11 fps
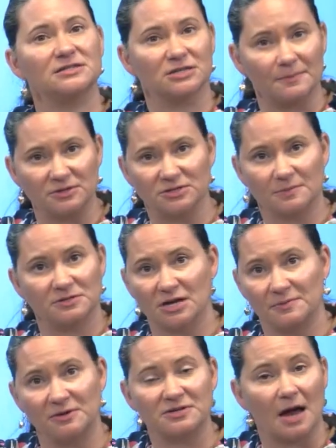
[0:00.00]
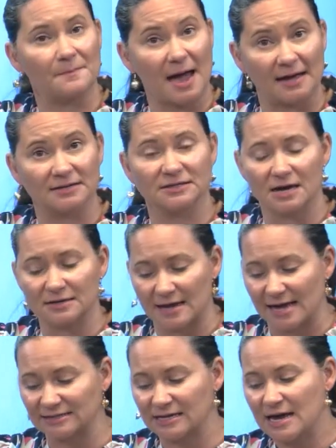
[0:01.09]

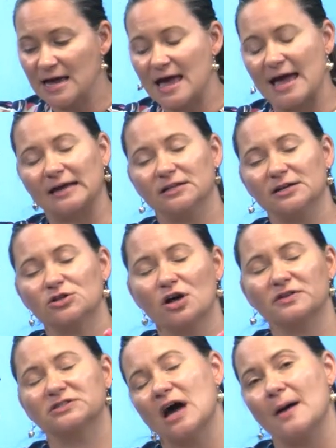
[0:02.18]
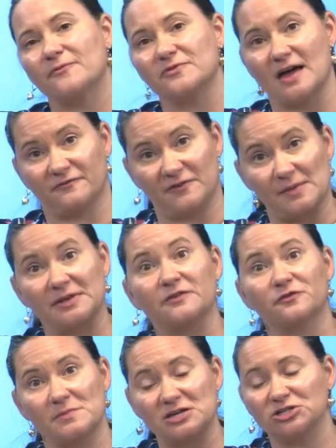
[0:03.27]
www.pattan.net, and click along the top for that family
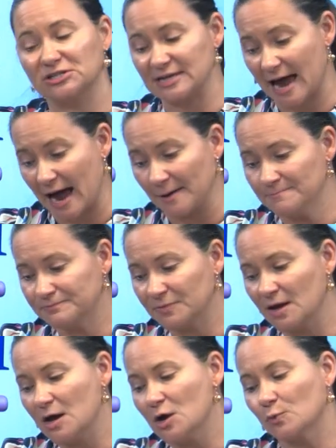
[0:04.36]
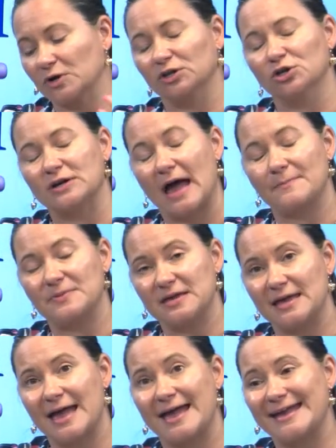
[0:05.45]
information tab. We're going to look at
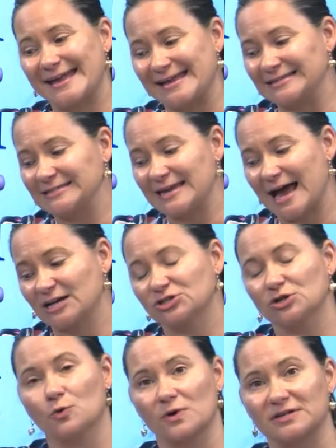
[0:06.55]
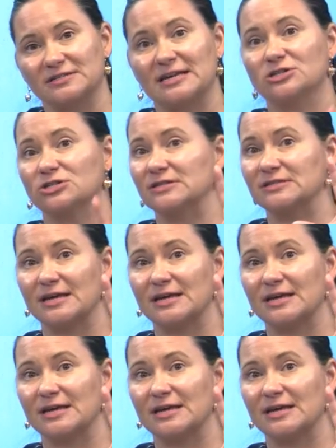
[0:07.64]
PA and national organizations,